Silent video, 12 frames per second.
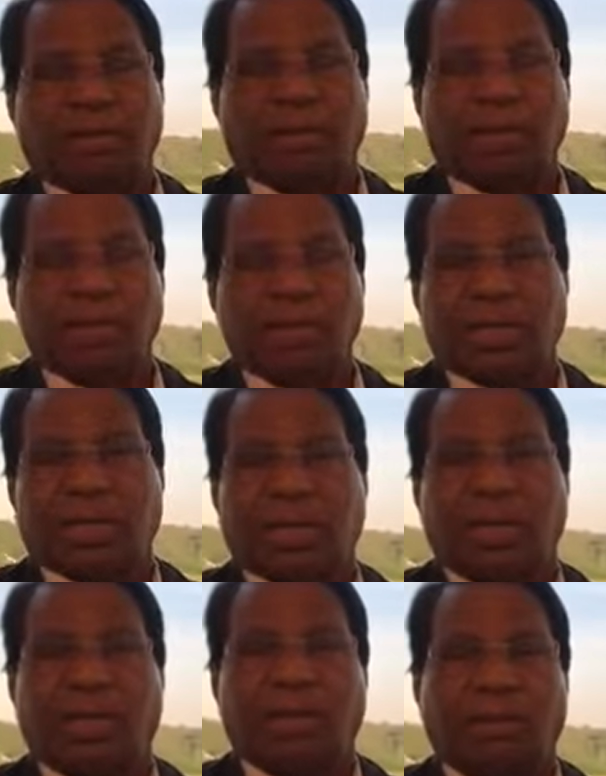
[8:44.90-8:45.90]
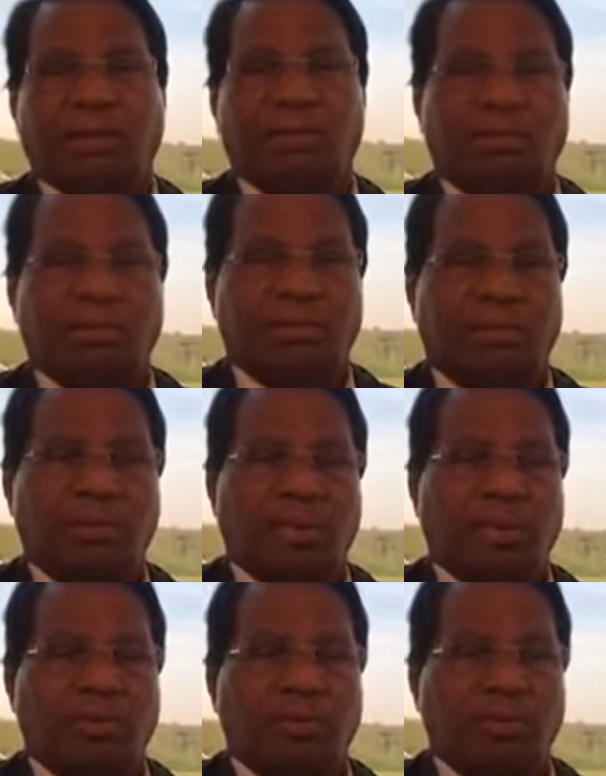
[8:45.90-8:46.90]
Recently, the
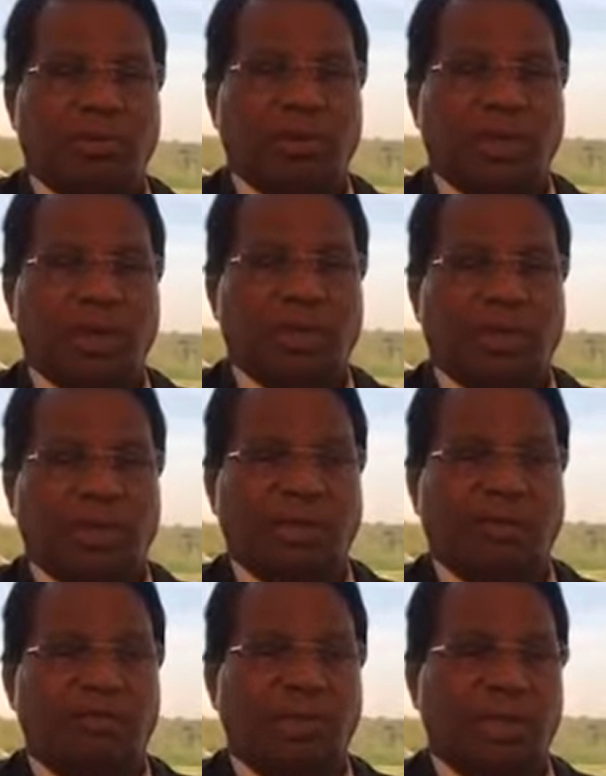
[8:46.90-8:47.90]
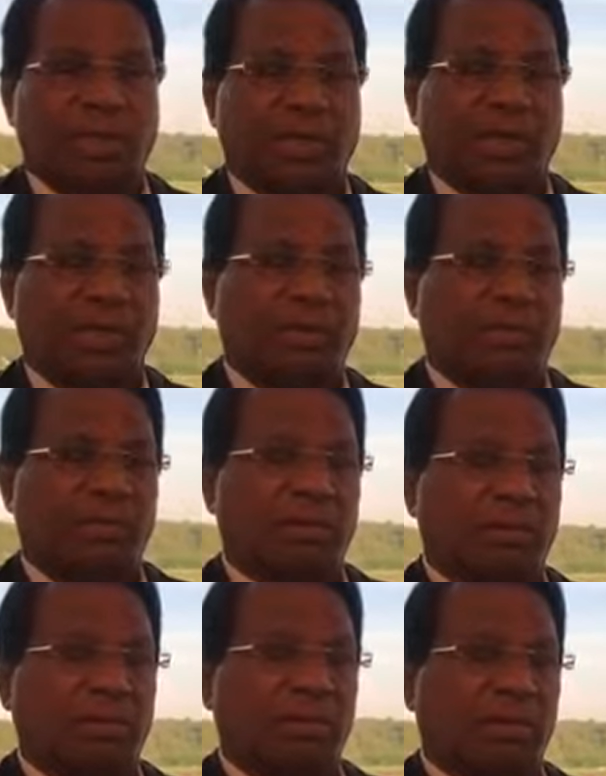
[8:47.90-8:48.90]
new elected government under
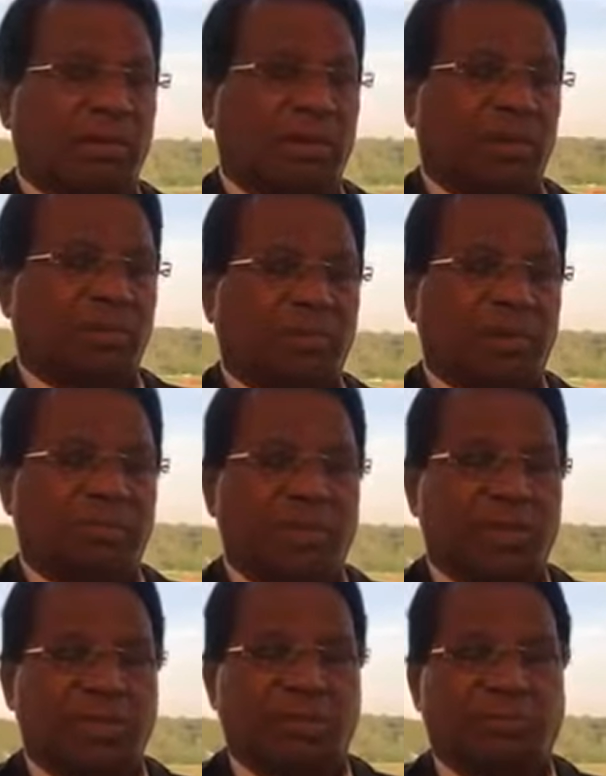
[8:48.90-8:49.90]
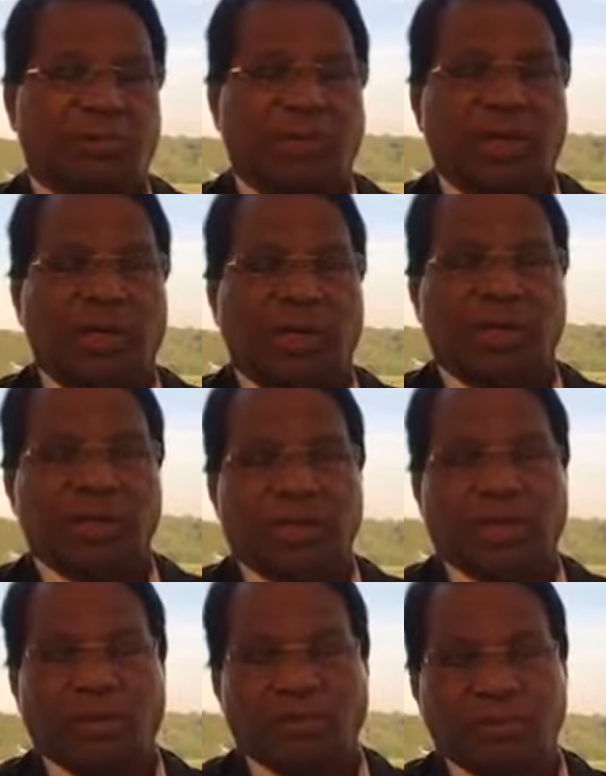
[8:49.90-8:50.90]
Prime Minister Modi has
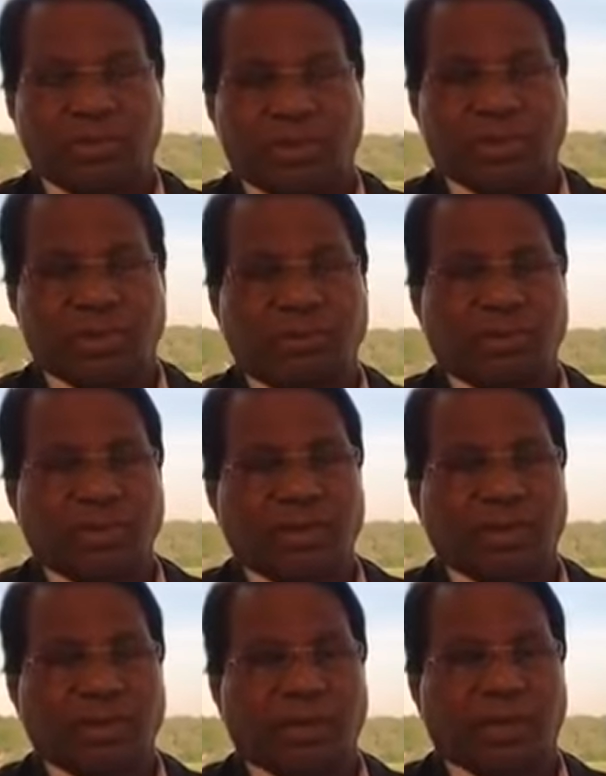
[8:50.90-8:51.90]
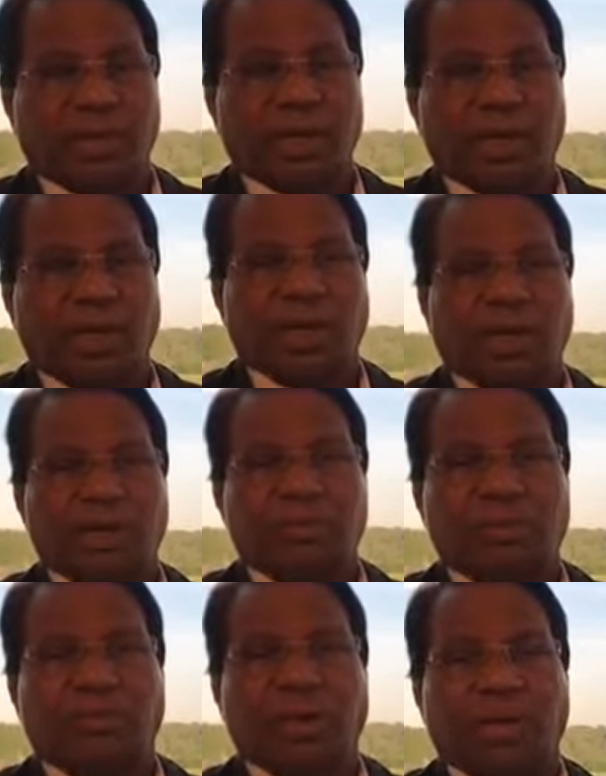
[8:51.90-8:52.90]
announced that India
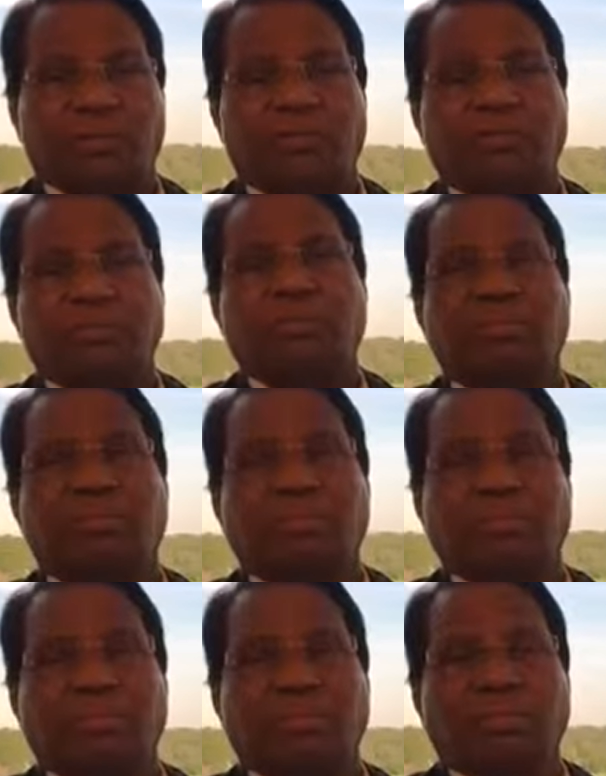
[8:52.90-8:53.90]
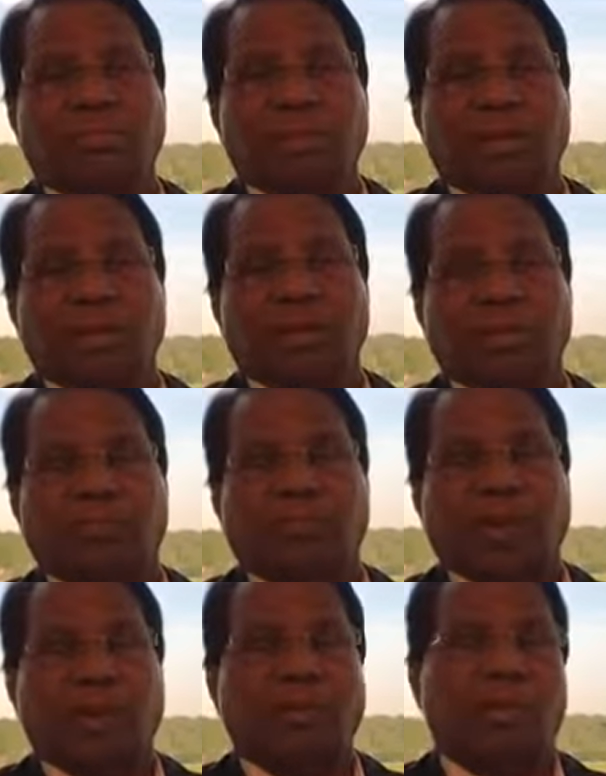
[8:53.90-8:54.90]
should become a
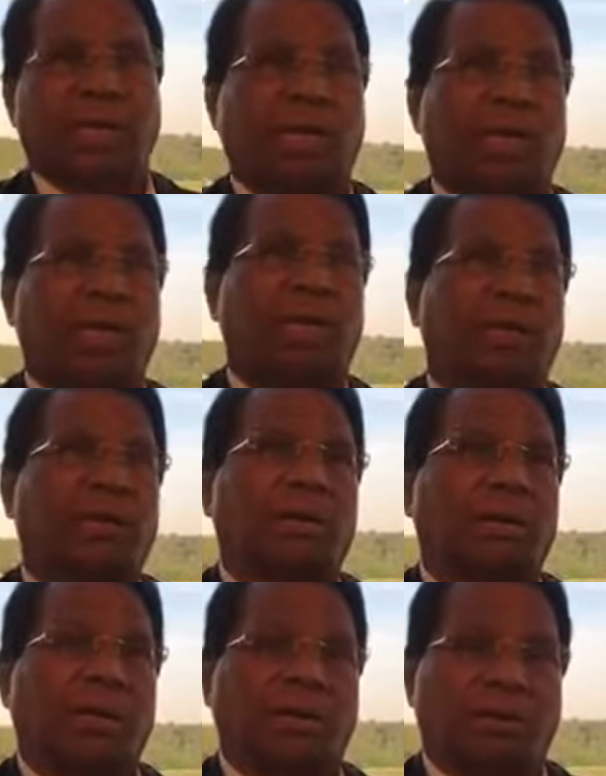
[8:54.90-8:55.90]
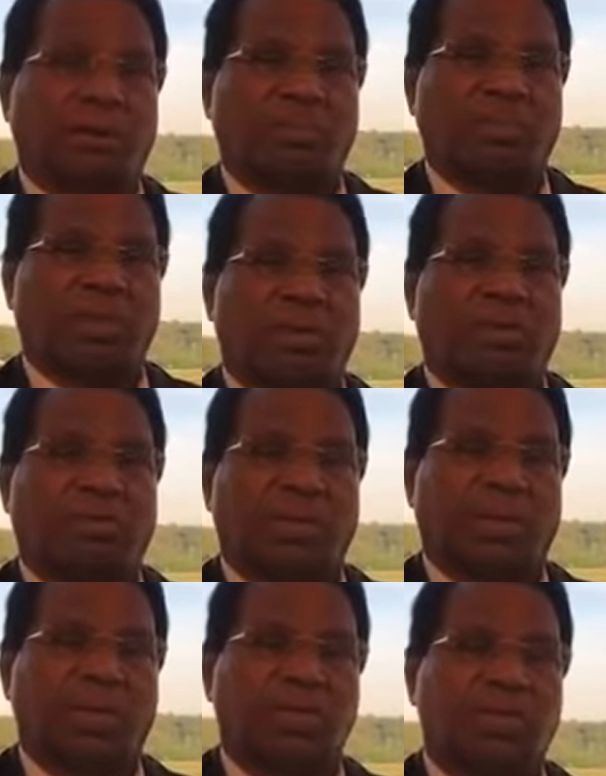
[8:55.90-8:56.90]
5 trillion economy
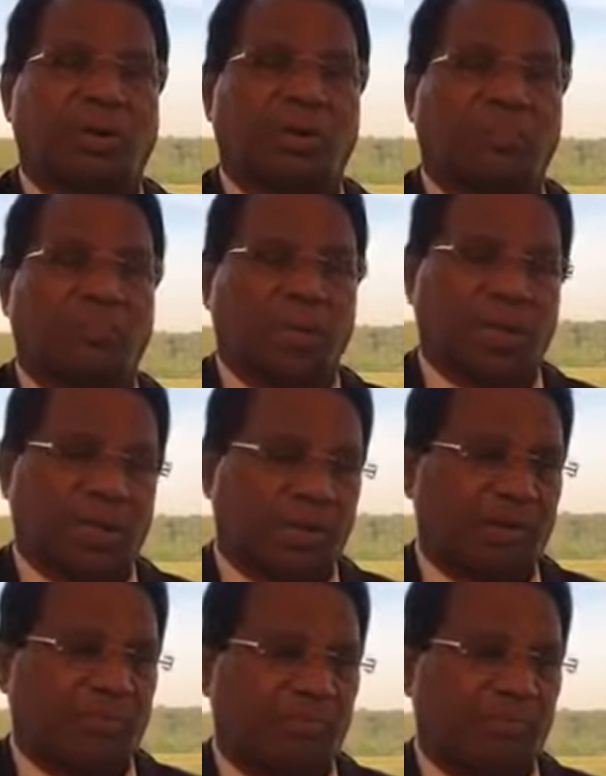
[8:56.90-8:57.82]
within a short period.